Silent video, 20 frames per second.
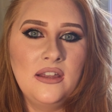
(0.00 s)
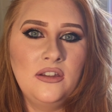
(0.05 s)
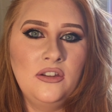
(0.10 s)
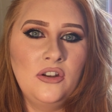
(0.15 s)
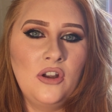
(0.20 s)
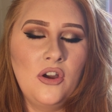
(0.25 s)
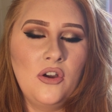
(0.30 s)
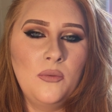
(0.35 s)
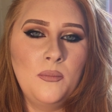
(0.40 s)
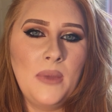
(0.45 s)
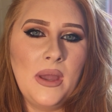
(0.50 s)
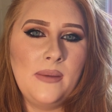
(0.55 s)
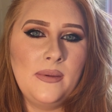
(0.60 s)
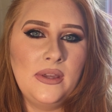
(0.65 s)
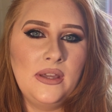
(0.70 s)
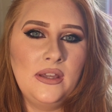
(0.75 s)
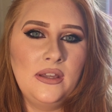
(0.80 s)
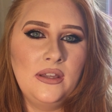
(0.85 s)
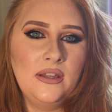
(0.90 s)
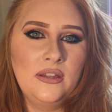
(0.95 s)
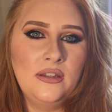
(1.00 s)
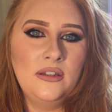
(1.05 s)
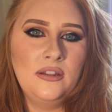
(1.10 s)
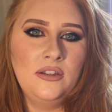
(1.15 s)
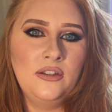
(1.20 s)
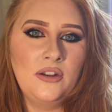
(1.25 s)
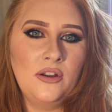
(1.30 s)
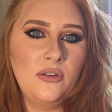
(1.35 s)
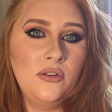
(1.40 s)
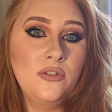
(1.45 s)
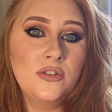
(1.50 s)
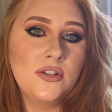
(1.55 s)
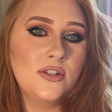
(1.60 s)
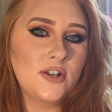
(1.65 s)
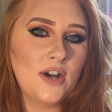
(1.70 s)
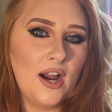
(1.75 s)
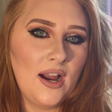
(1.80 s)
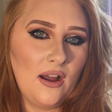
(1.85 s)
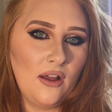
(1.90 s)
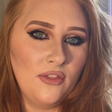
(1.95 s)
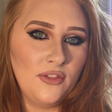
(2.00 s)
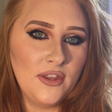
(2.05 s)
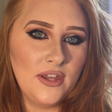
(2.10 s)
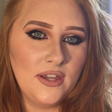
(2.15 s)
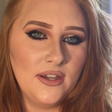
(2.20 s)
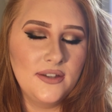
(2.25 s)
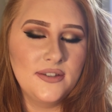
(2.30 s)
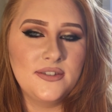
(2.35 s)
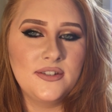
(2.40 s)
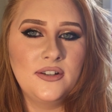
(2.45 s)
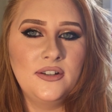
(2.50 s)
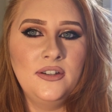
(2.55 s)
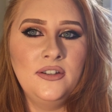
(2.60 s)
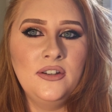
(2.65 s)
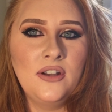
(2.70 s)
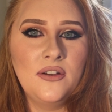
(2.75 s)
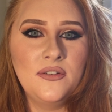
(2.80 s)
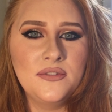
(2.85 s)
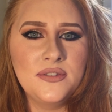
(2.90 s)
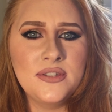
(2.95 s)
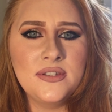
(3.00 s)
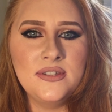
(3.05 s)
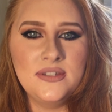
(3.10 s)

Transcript: you know maybe you know you should try out this or you know